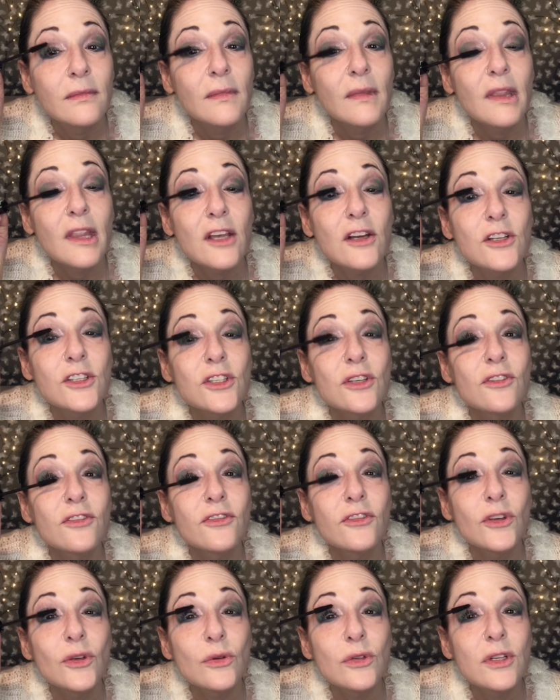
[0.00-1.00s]
There's a
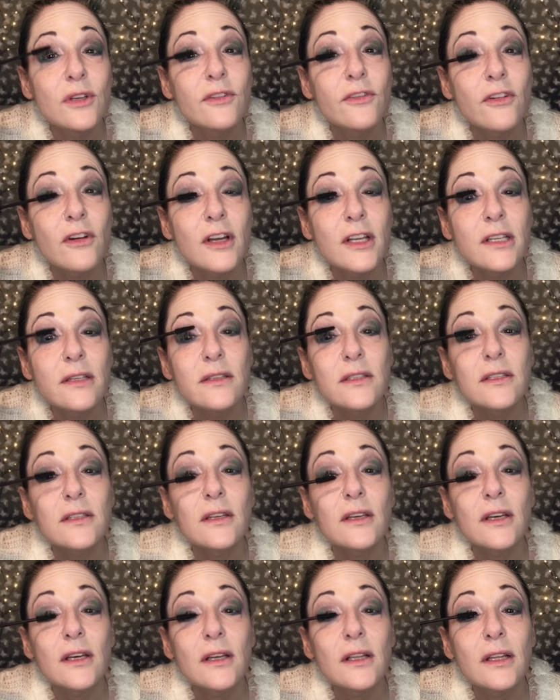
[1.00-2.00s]
few different
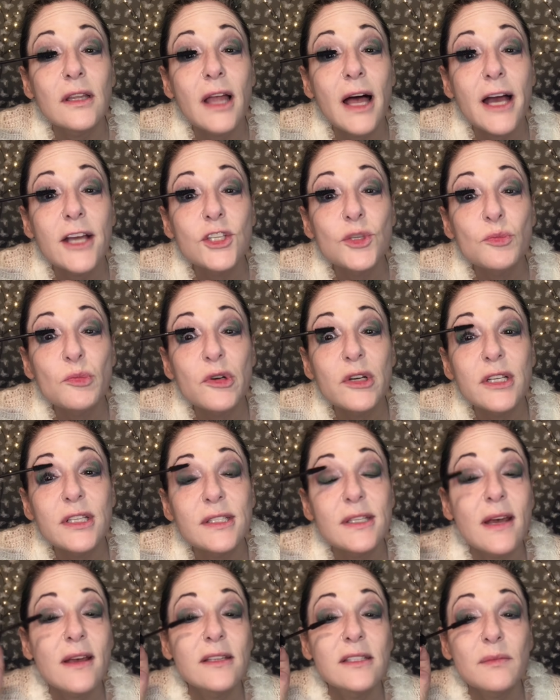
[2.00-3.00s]
Lash
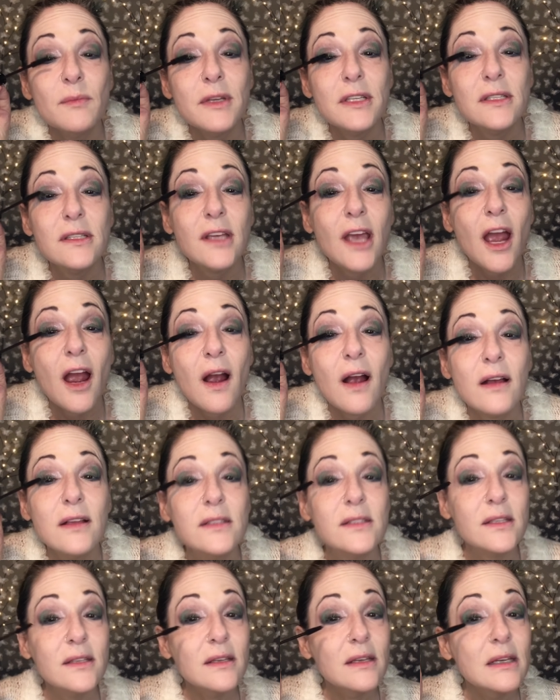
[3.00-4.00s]
Princess
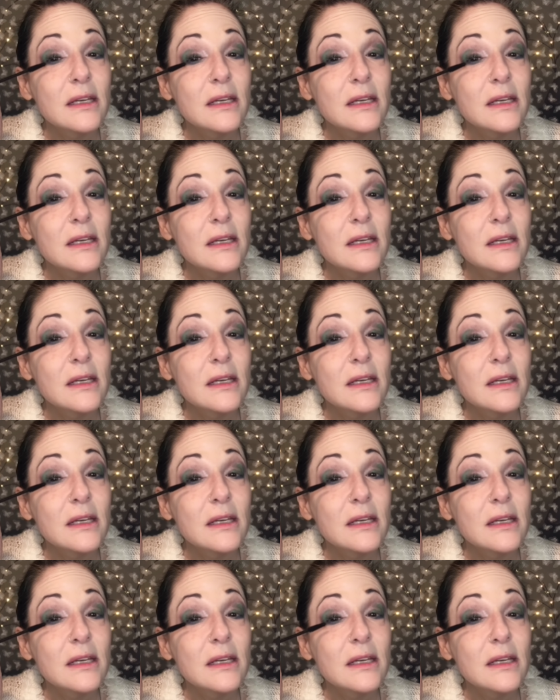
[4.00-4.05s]
mascaras